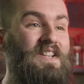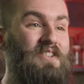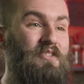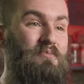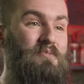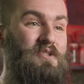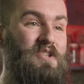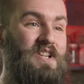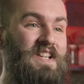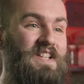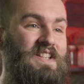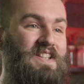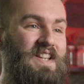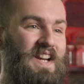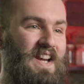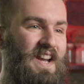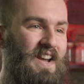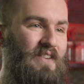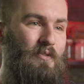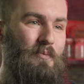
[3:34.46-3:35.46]
tattoo machine
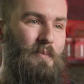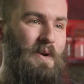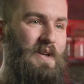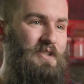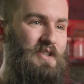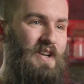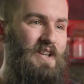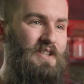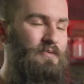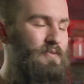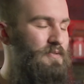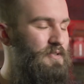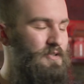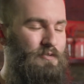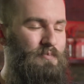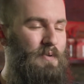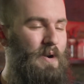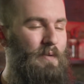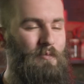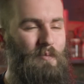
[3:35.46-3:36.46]
that I have on my chest, which
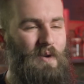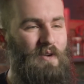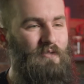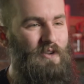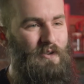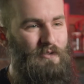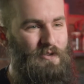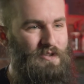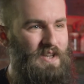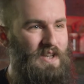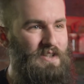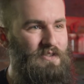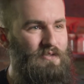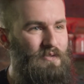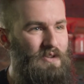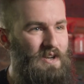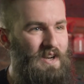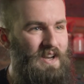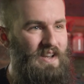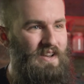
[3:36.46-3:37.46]
is probably my favorite
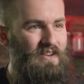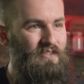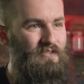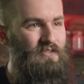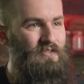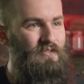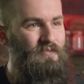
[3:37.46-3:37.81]
tattoo that I have.